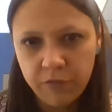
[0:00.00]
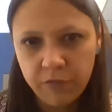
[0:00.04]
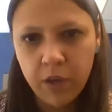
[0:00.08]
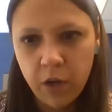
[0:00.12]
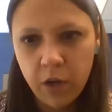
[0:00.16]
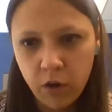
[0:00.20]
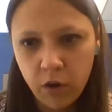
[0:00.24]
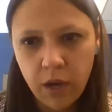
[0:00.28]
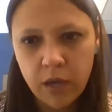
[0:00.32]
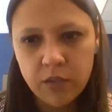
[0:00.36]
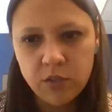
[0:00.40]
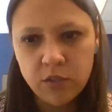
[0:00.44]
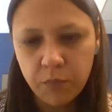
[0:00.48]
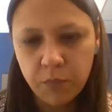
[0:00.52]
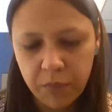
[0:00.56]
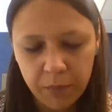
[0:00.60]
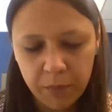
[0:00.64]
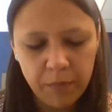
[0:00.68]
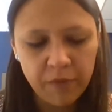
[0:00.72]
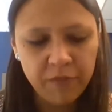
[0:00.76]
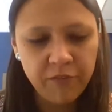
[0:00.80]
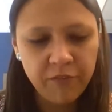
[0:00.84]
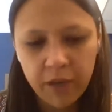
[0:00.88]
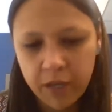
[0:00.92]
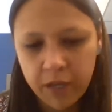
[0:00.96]
Yes,
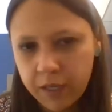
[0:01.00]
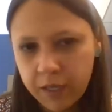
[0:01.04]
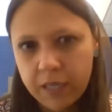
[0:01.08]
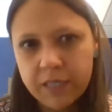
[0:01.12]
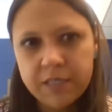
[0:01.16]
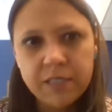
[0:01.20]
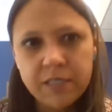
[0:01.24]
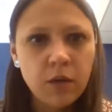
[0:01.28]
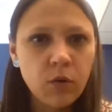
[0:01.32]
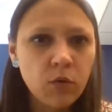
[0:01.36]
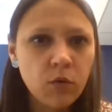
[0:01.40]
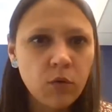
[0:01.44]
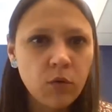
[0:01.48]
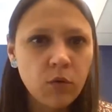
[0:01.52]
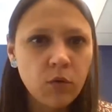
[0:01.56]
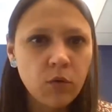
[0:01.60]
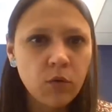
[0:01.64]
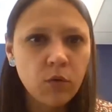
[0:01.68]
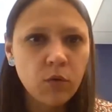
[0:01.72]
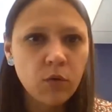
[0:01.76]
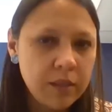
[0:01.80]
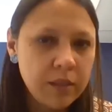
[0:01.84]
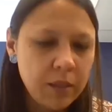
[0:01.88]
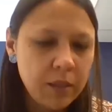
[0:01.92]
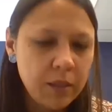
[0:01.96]

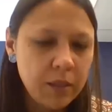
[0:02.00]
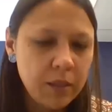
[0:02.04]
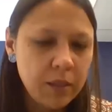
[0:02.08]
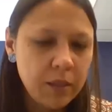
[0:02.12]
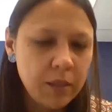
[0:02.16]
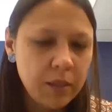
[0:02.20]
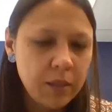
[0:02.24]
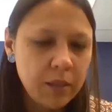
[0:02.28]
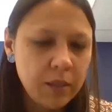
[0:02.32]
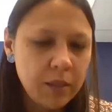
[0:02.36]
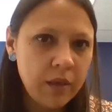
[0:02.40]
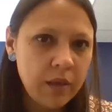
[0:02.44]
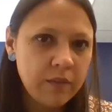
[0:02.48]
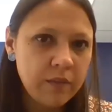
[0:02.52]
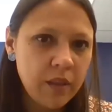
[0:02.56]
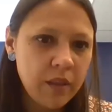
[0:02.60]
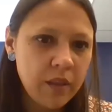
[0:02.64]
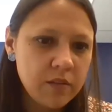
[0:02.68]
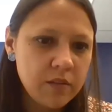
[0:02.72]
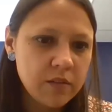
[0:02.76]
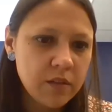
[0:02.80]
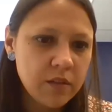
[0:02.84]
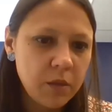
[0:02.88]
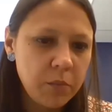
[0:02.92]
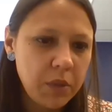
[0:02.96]
we should also
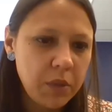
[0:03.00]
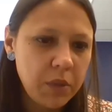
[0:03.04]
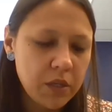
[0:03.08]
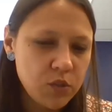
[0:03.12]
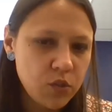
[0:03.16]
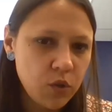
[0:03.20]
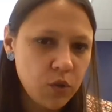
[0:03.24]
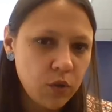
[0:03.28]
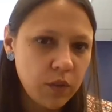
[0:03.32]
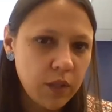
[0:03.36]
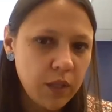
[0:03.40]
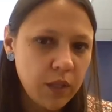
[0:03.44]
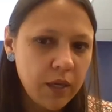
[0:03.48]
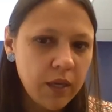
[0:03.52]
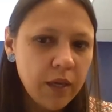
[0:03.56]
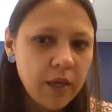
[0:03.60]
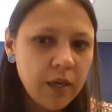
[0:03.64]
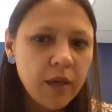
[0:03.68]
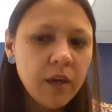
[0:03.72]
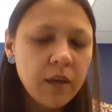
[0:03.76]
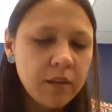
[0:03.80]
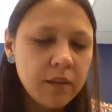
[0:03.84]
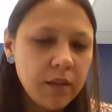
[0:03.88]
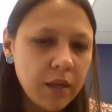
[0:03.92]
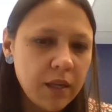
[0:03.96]
identify if it's
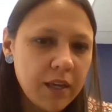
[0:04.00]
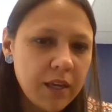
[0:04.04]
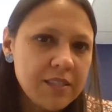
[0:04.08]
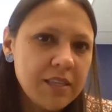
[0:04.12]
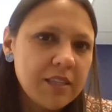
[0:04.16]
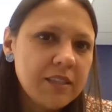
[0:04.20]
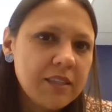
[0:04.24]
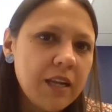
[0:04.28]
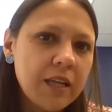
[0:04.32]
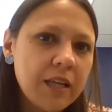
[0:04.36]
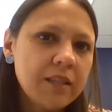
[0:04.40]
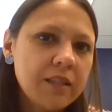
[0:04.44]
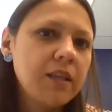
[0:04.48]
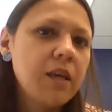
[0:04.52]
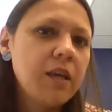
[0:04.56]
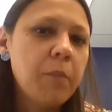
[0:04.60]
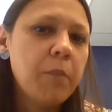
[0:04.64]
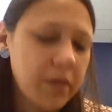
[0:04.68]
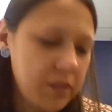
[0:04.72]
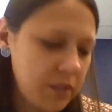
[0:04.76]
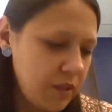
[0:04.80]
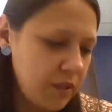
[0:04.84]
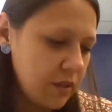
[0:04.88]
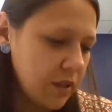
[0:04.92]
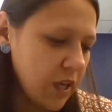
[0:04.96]
a prima facie
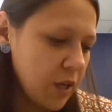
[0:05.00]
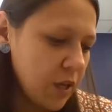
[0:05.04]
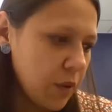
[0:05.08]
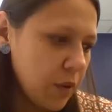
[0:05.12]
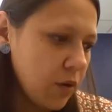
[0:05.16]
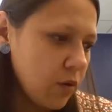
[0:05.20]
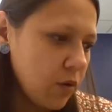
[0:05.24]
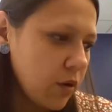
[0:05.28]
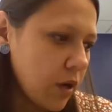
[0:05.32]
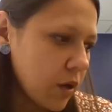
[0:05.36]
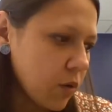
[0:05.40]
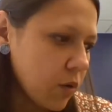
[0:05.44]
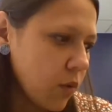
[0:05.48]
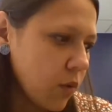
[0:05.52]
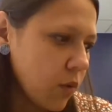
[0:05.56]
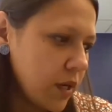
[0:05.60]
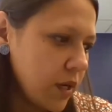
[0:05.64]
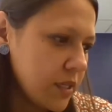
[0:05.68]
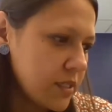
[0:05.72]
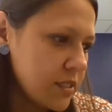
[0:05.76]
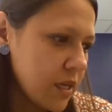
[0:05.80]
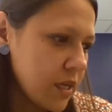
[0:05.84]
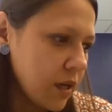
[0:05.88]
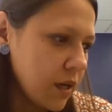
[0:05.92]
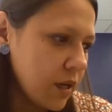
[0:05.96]

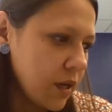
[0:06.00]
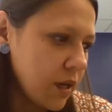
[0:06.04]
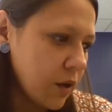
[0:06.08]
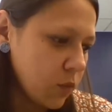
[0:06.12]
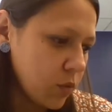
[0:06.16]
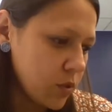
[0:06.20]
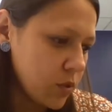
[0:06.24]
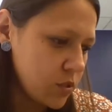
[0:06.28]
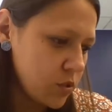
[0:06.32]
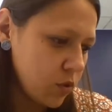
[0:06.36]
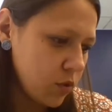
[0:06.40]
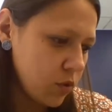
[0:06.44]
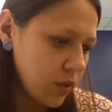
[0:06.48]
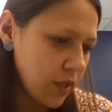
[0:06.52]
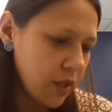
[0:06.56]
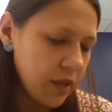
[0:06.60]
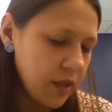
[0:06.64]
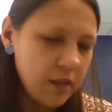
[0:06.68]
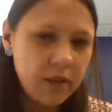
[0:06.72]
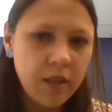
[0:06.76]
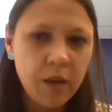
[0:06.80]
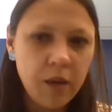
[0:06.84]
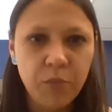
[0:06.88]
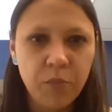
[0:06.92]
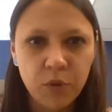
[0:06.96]
case
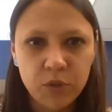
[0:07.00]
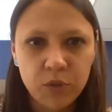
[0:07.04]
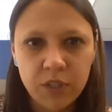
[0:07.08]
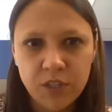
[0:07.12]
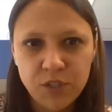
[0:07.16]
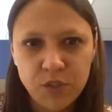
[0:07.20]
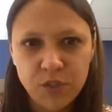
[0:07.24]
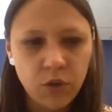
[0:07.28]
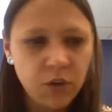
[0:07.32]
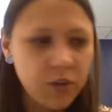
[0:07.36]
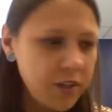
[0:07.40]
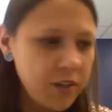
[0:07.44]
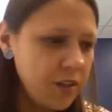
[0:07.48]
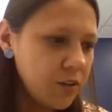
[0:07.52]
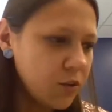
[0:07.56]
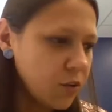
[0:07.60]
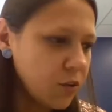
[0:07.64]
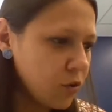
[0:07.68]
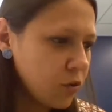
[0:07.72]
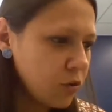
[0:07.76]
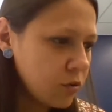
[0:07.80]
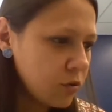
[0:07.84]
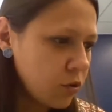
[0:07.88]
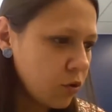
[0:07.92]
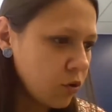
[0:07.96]
and
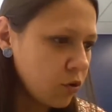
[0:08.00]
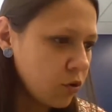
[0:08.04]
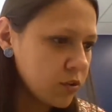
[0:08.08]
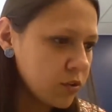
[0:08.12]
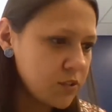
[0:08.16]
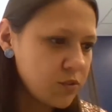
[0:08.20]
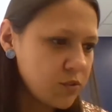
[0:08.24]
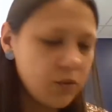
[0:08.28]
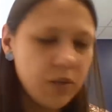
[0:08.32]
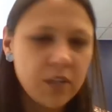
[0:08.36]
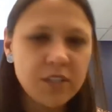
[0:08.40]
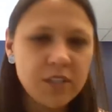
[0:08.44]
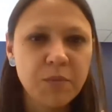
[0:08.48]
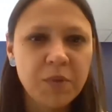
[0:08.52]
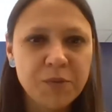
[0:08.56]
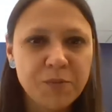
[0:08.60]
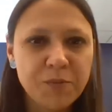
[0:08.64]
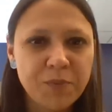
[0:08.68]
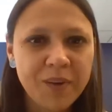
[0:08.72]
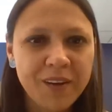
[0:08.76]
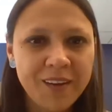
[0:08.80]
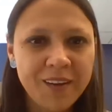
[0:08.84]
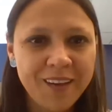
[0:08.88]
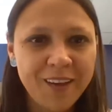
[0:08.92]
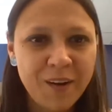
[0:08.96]
assess
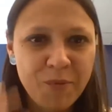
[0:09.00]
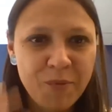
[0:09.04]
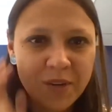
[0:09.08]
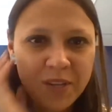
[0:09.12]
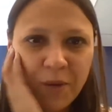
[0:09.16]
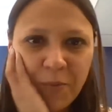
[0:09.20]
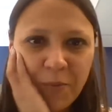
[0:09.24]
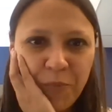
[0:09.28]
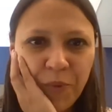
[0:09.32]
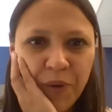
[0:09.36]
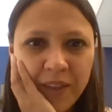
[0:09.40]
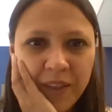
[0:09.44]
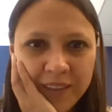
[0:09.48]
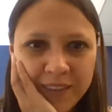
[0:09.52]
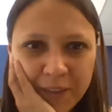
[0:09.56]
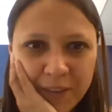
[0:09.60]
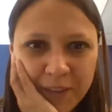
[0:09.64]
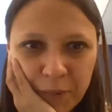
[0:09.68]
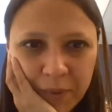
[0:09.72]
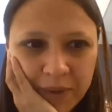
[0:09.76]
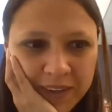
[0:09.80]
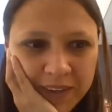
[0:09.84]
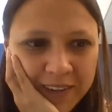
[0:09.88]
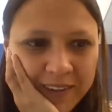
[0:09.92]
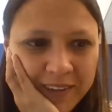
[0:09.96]
the contribution. I'm
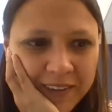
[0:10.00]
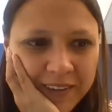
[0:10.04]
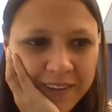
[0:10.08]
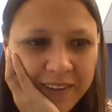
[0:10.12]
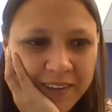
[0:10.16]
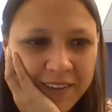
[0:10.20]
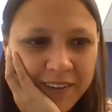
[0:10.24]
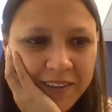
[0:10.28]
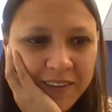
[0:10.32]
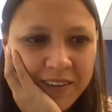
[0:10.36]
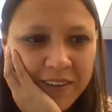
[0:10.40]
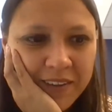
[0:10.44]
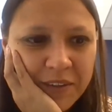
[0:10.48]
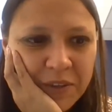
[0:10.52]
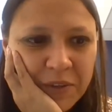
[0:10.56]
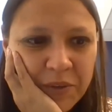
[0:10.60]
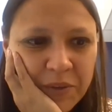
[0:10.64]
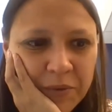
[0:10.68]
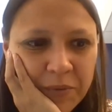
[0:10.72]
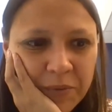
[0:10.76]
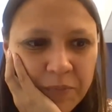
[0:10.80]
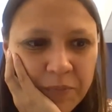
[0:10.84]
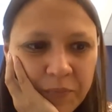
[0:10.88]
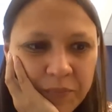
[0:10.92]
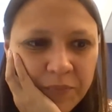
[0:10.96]
not going to answer so